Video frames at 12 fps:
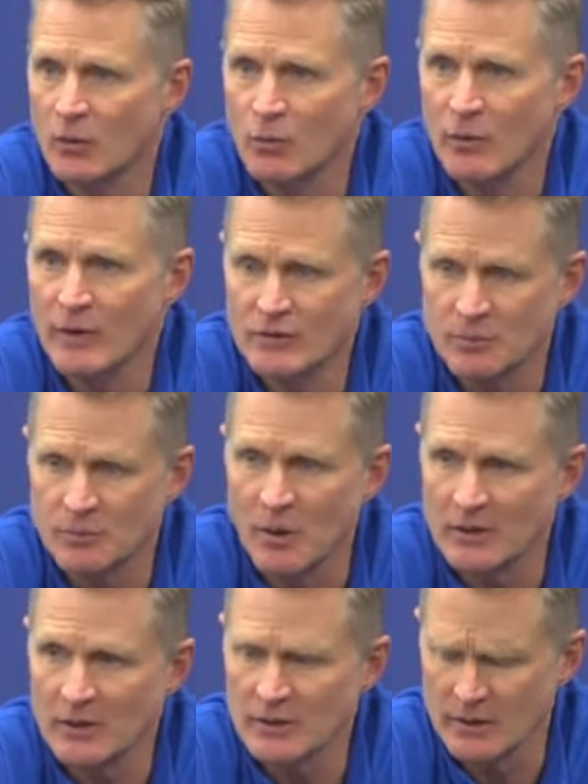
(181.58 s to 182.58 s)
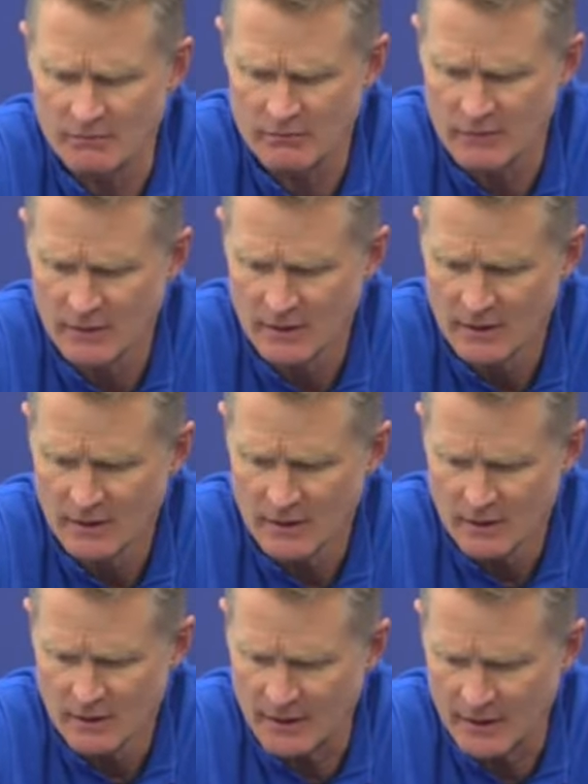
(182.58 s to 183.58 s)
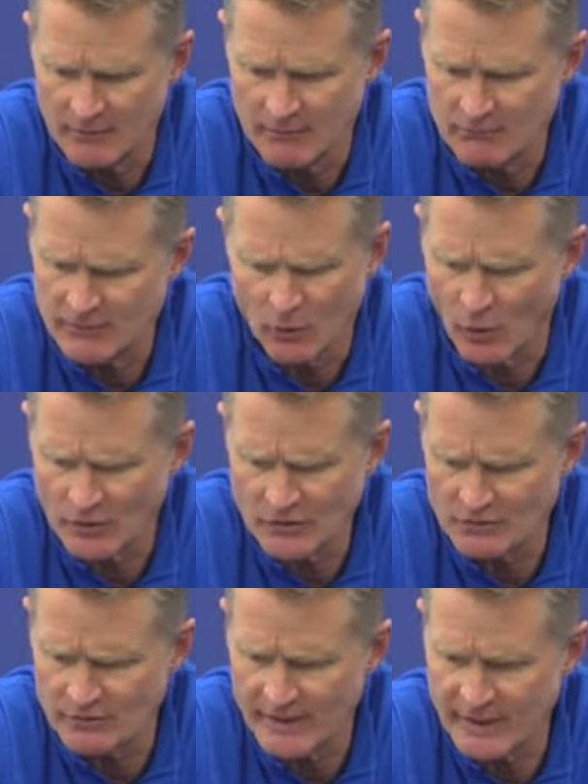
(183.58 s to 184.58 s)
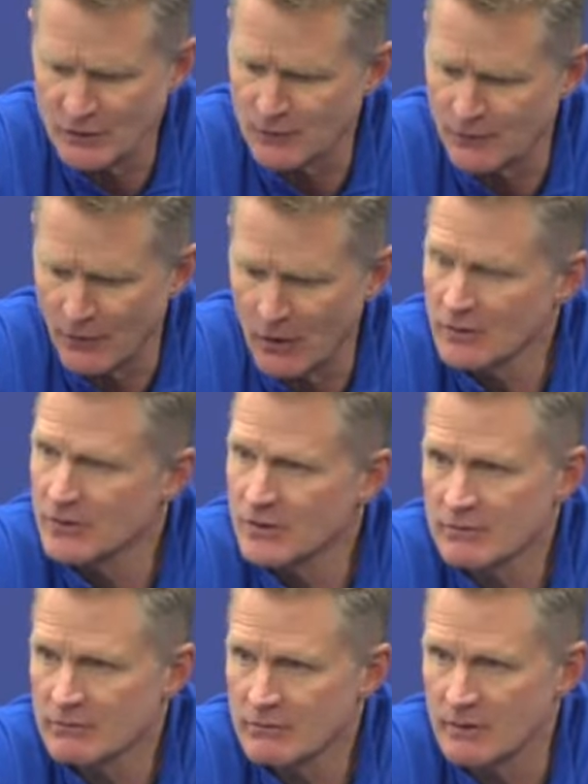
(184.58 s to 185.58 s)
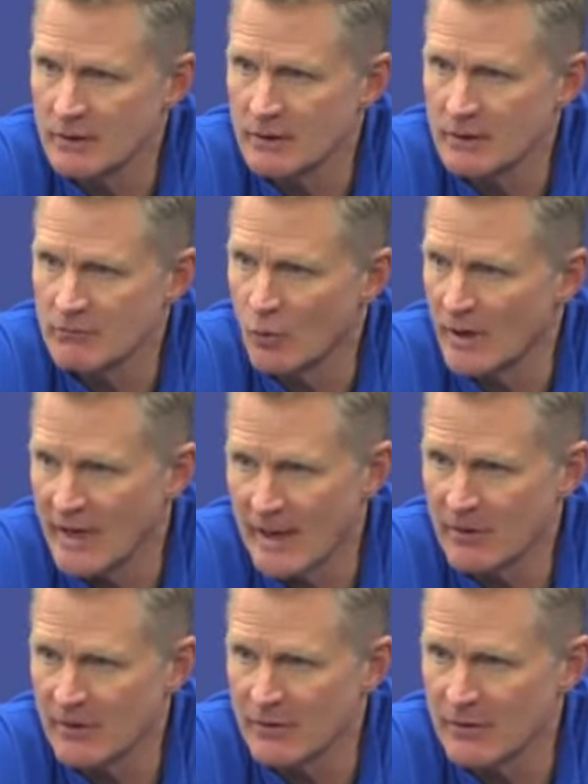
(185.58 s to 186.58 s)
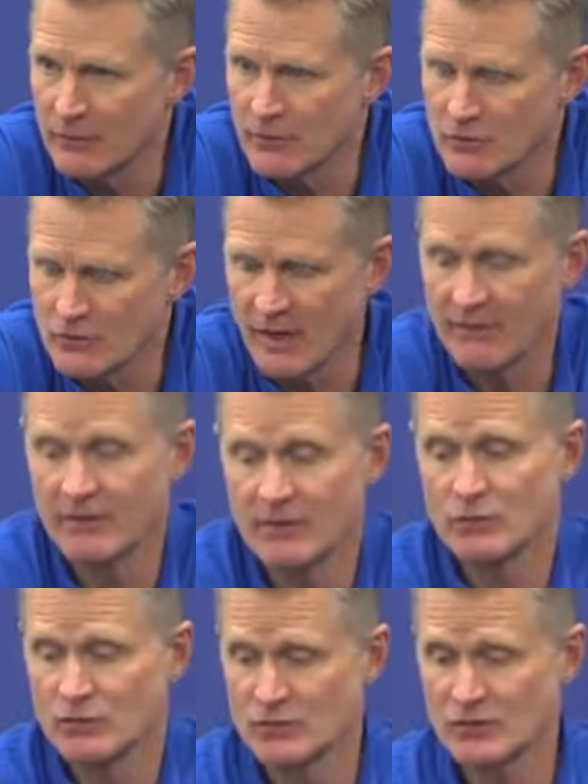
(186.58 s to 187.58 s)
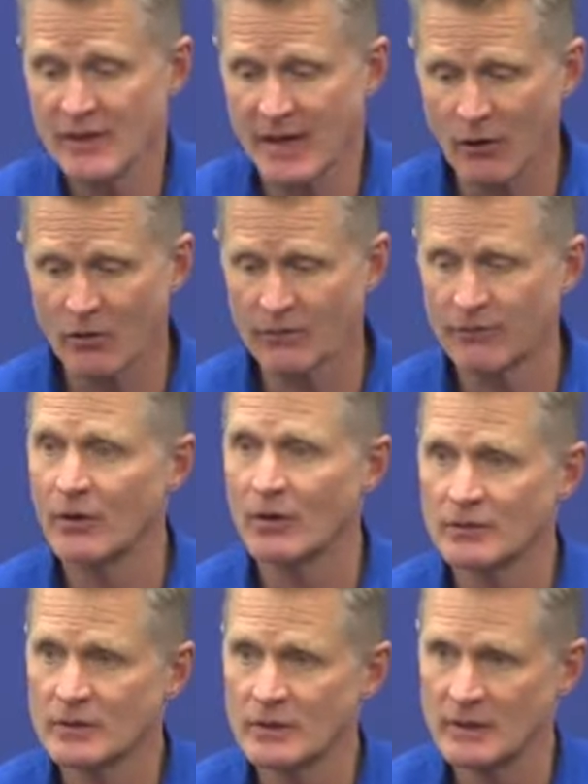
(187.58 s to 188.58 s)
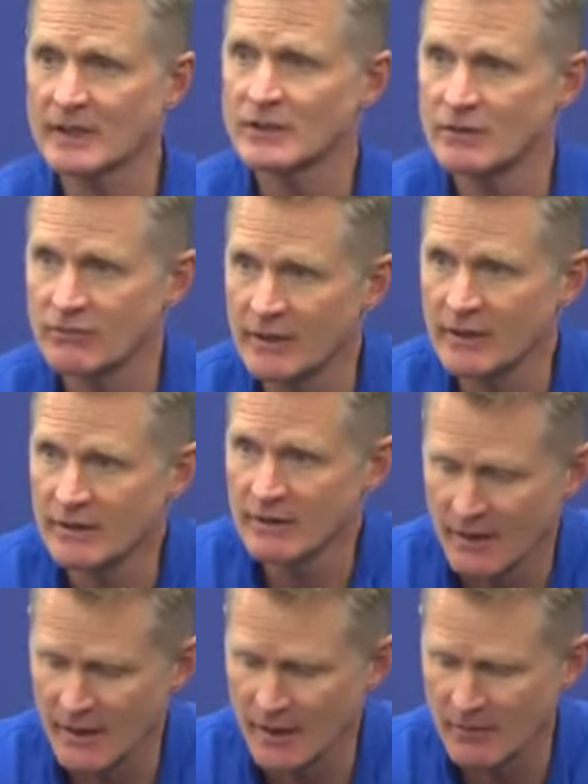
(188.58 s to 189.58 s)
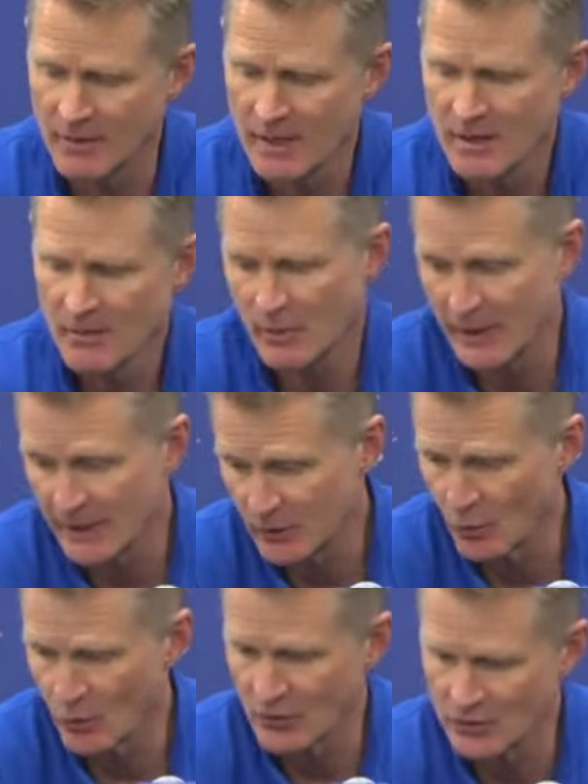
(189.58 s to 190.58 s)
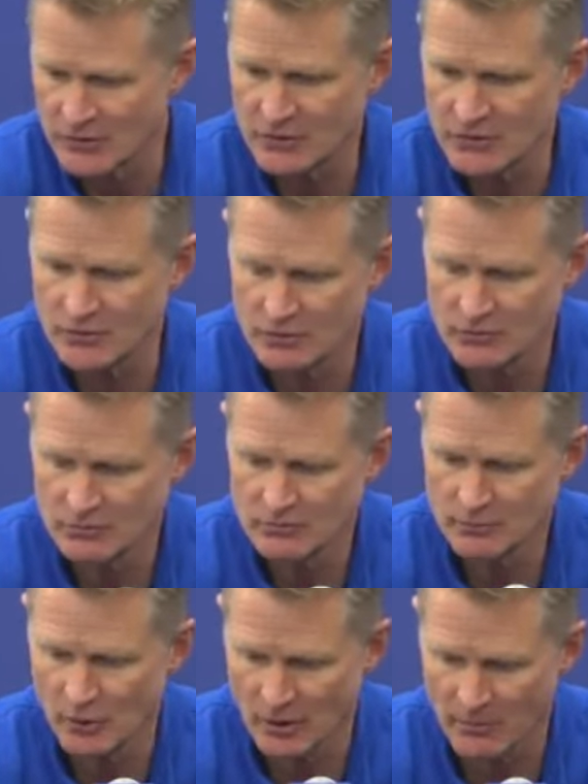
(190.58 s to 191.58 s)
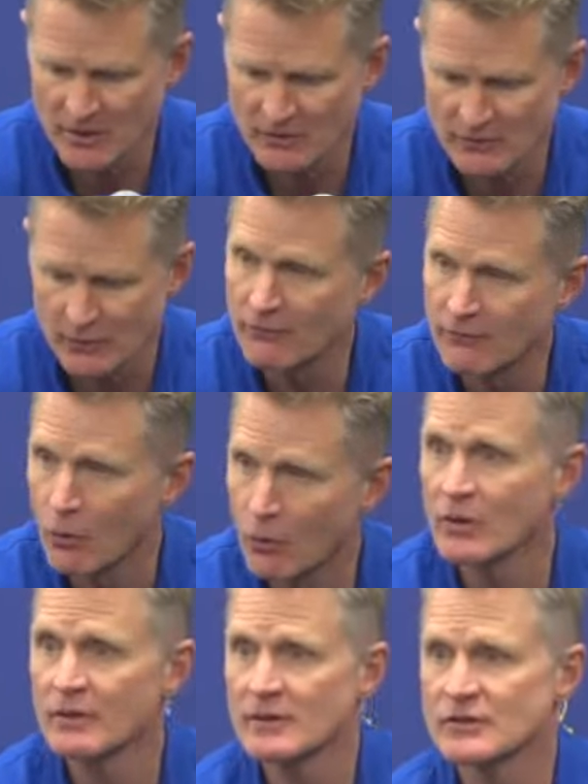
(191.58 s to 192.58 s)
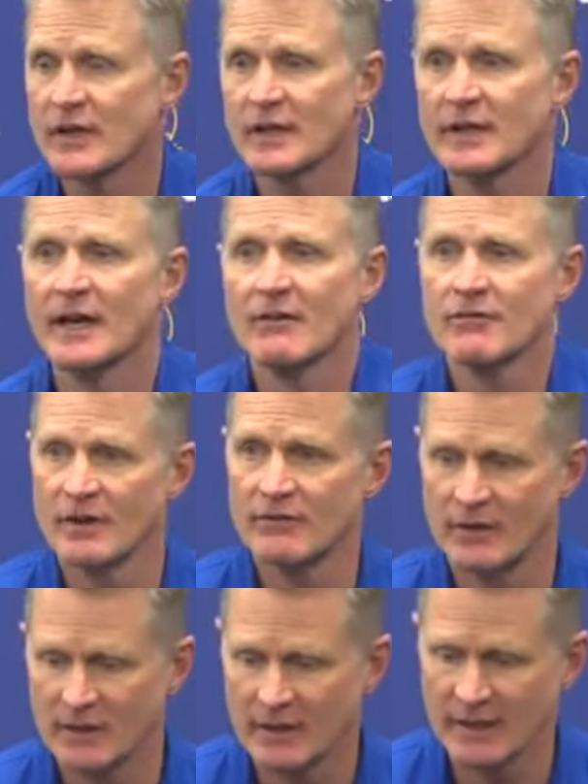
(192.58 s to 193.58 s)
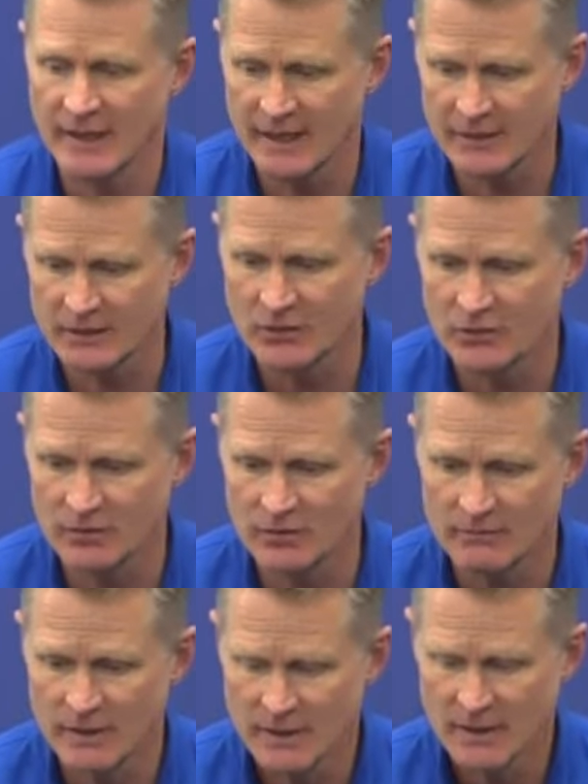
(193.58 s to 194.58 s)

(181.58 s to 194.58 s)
we've sputtered. And it wasn't his fault. What happened in the first half, it was our fault collectively. But in order to put our best foot forward in the second half, I felt like I had to go